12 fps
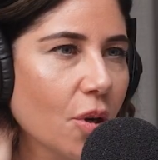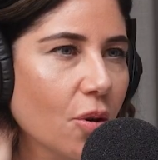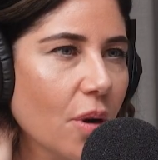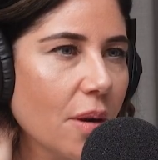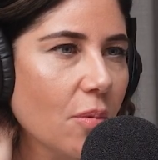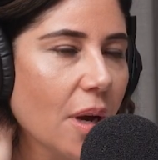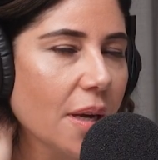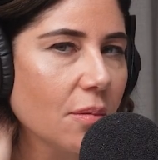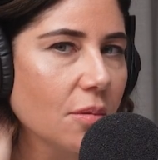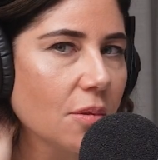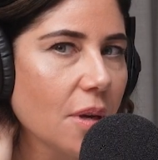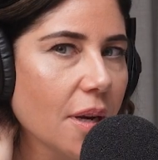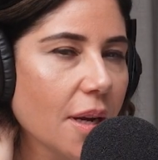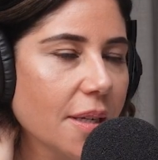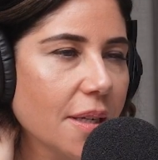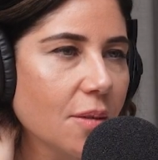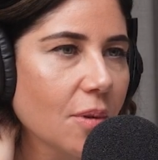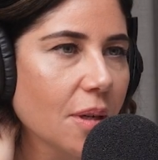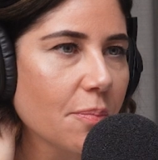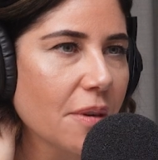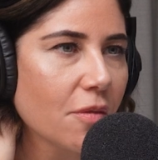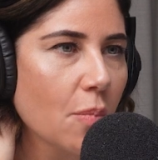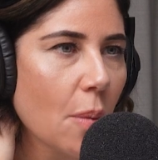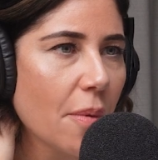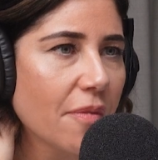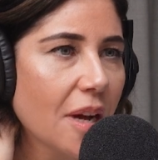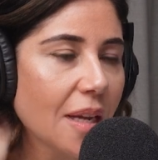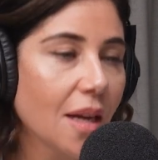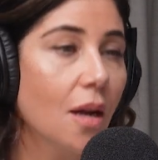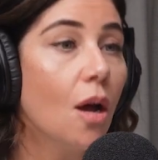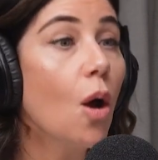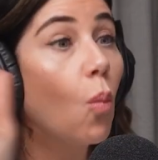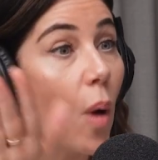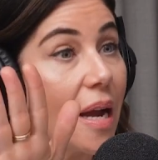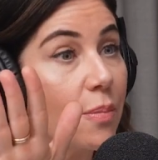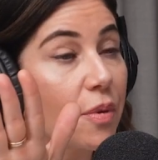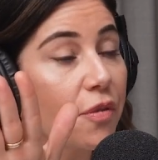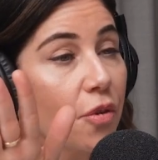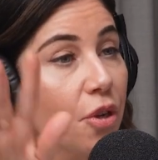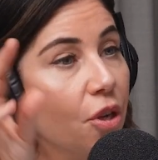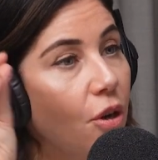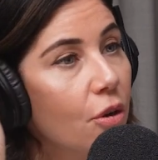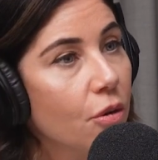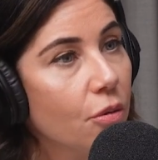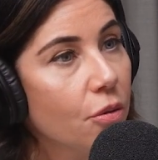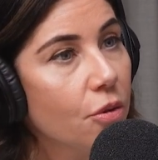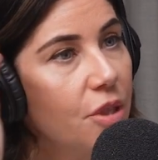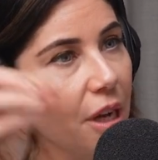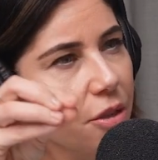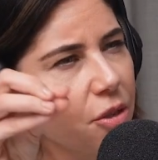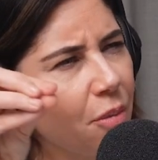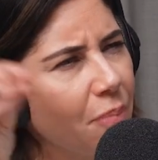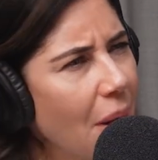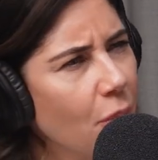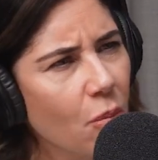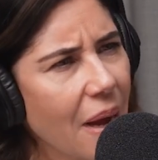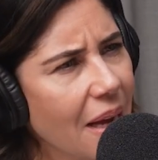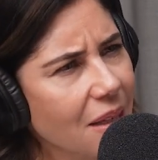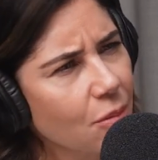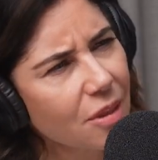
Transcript: What a great way. And I need one. Bit of a pop of colour. Wait, before you go, you touched on bubble bags.